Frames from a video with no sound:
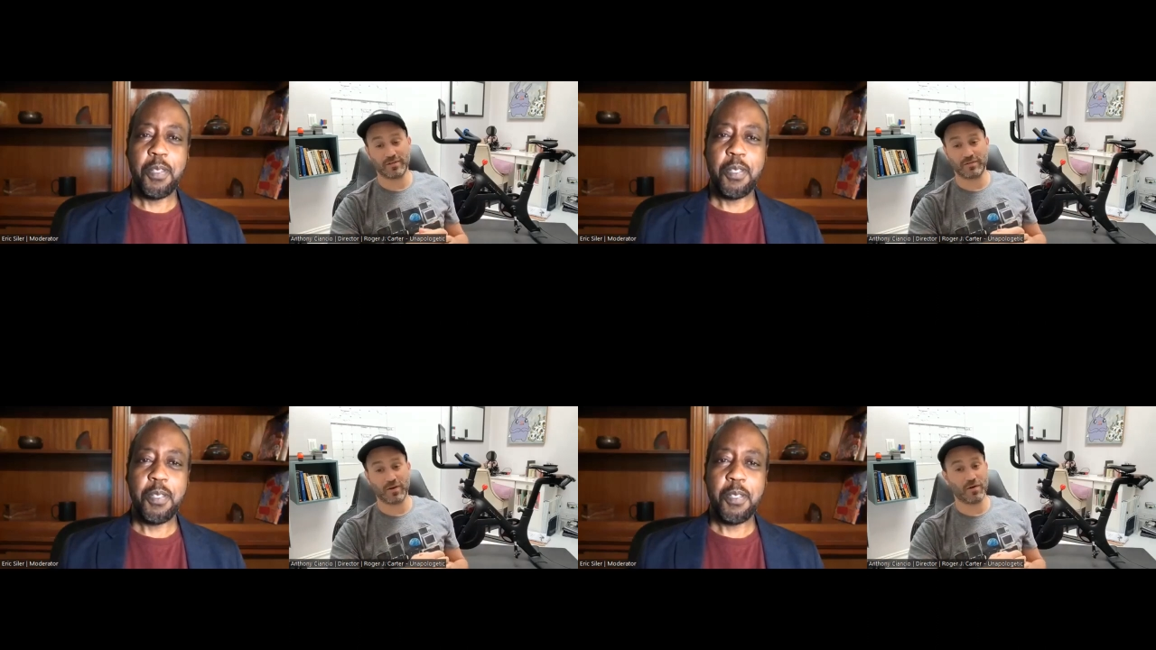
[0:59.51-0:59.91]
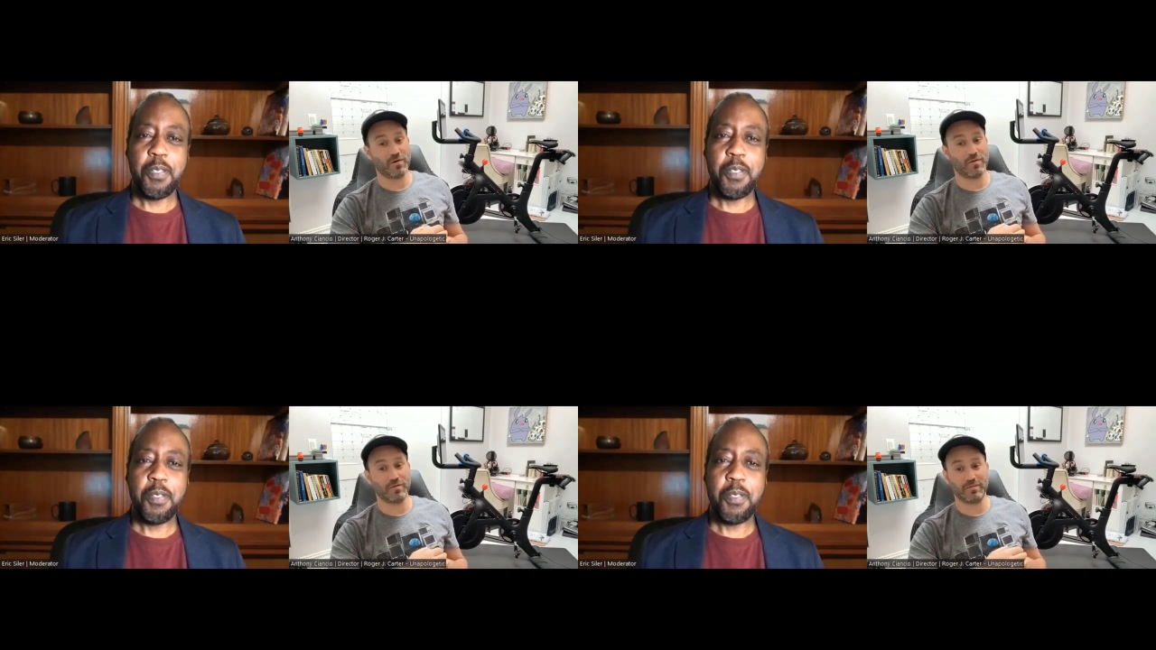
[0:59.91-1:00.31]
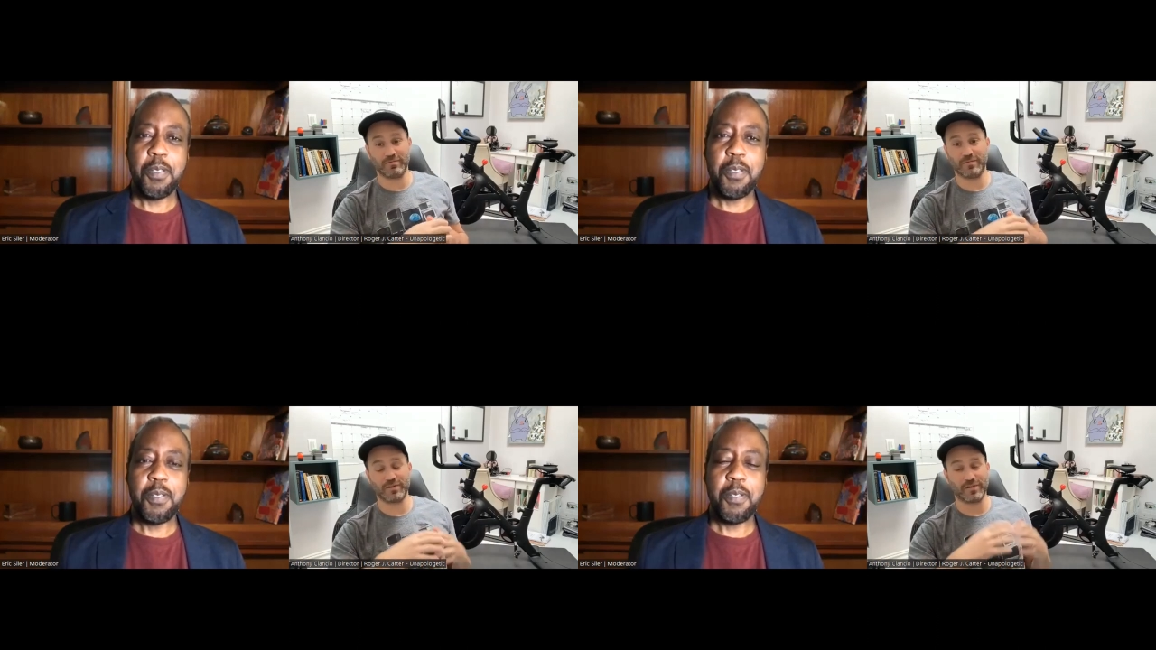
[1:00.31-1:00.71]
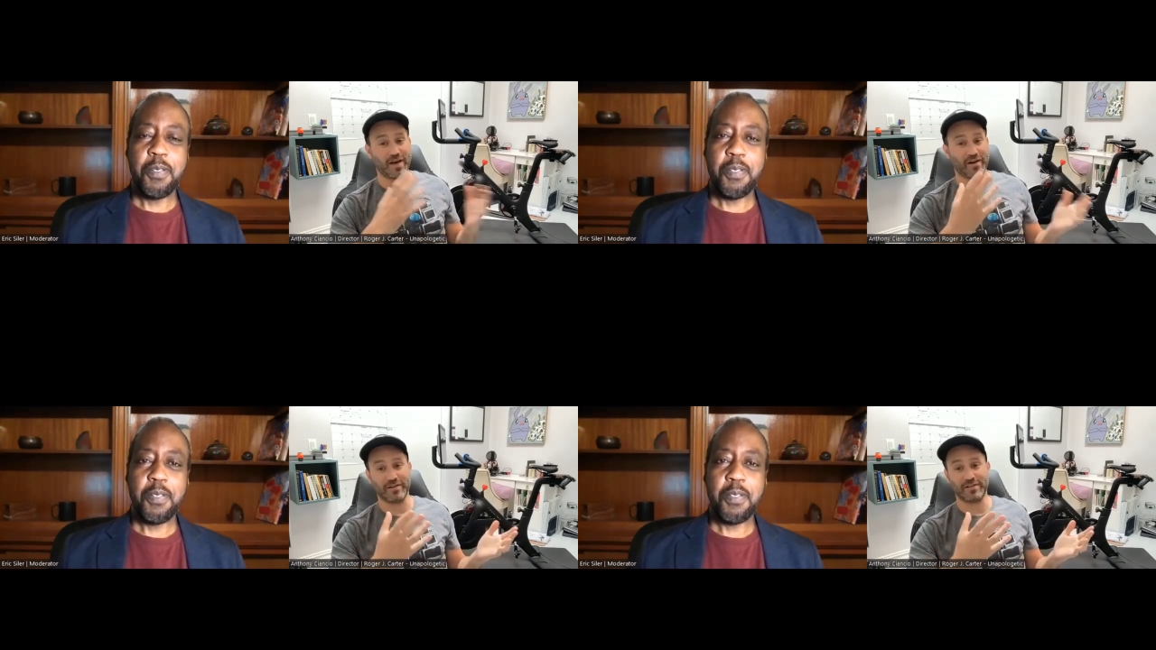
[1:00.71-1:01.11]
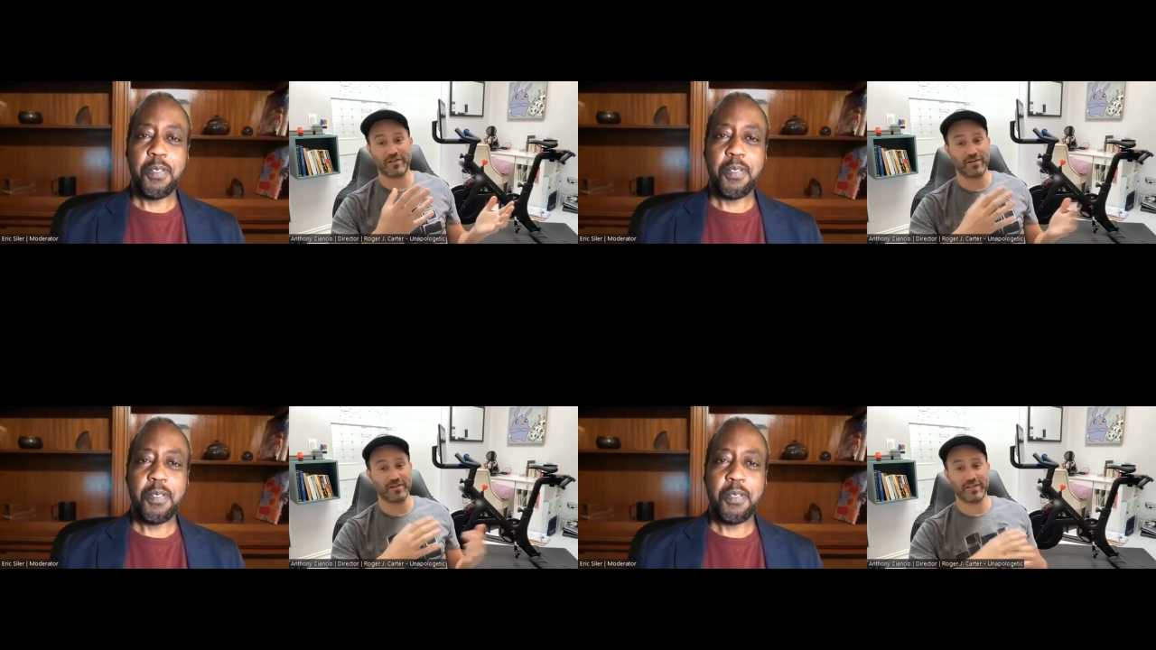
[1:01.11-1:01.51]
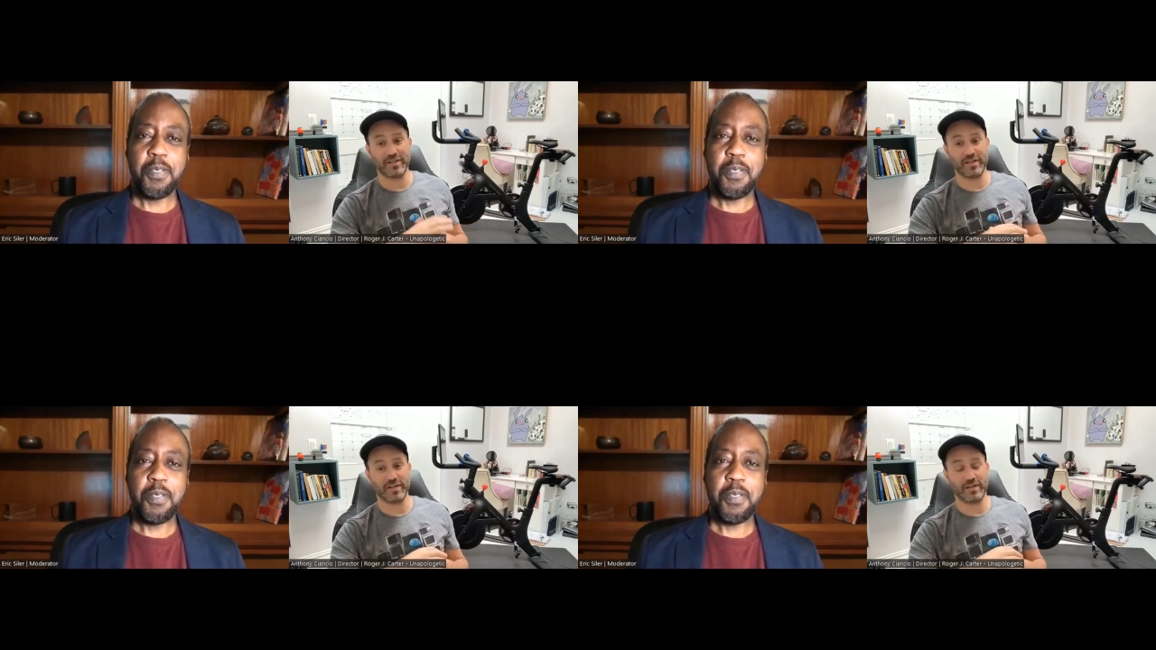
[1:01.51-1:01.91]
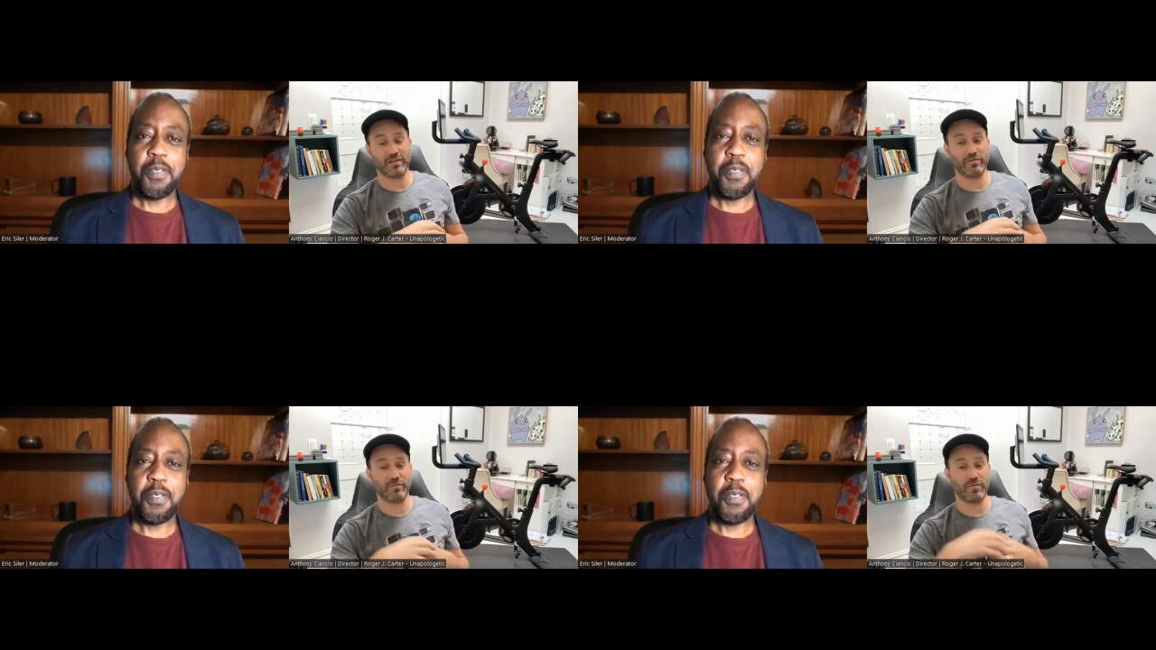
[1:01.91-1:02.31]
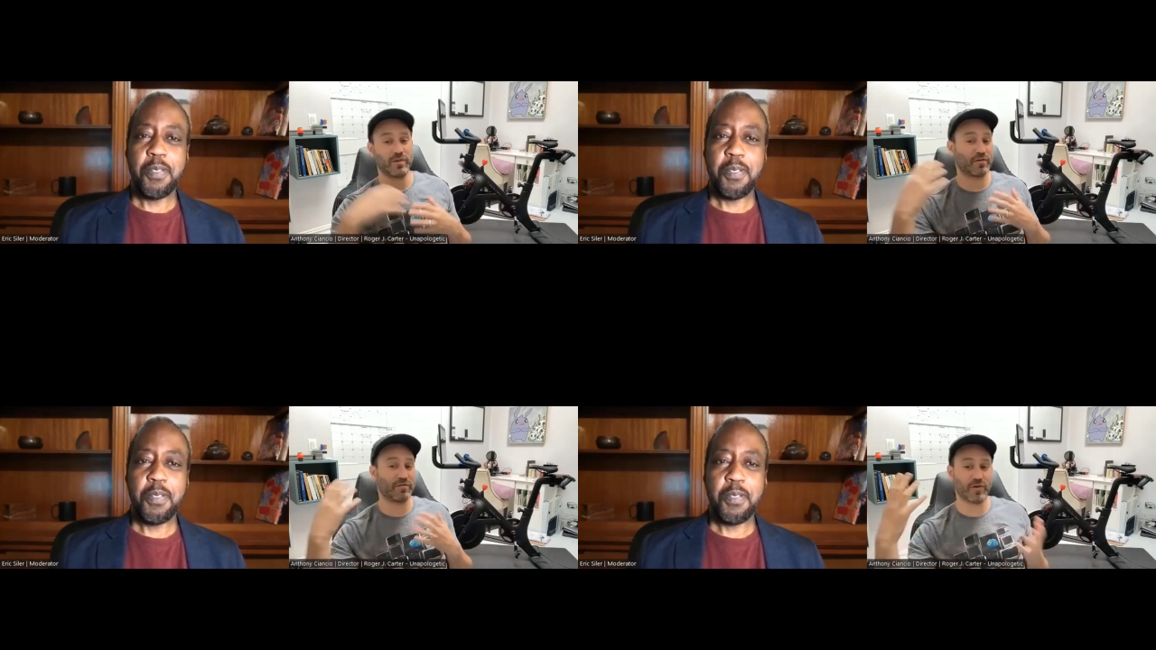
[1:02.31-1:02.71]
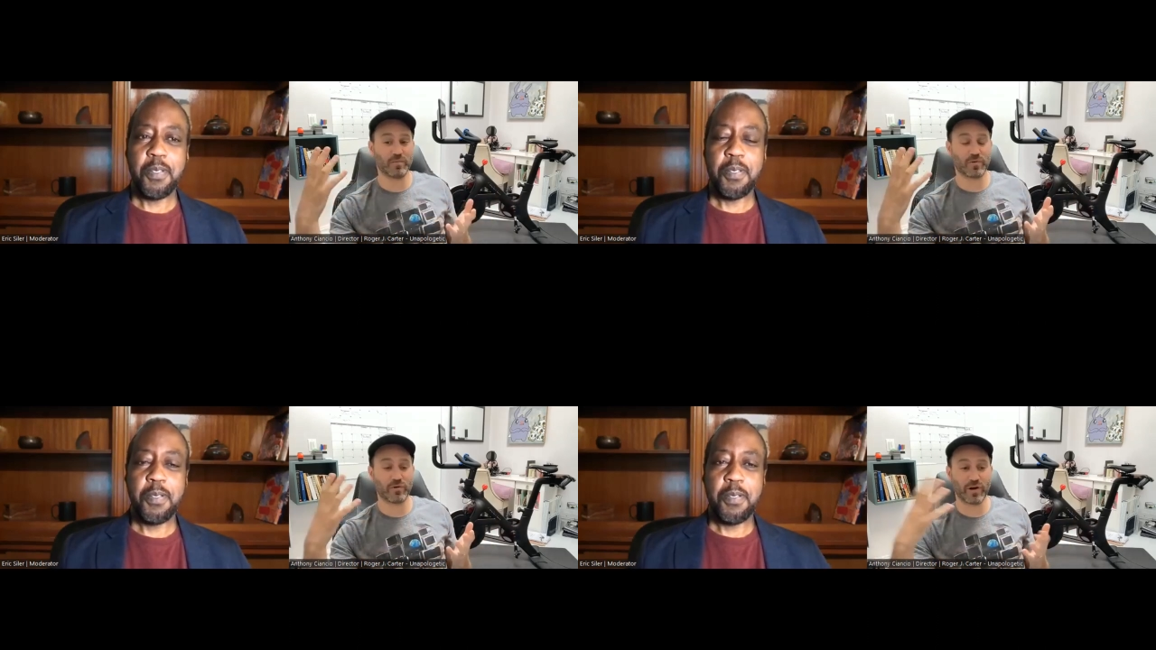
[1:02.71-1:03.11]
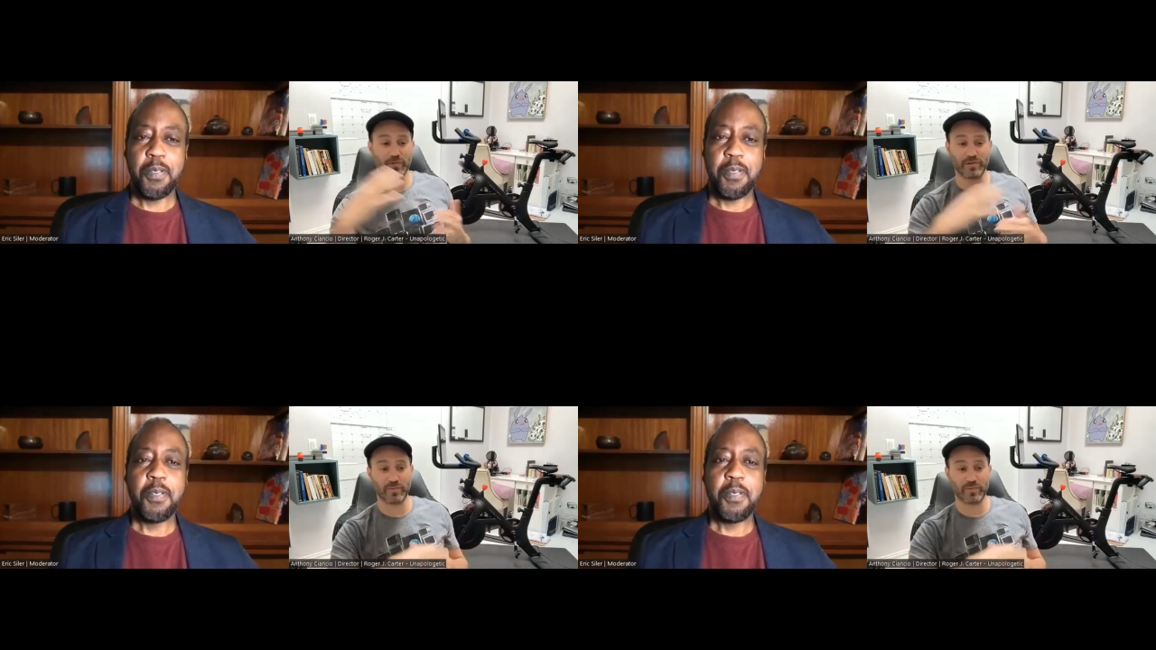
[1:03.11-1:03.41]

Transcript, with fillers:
Speaker 1: so there was a lot of uncertainty. Even in our film program with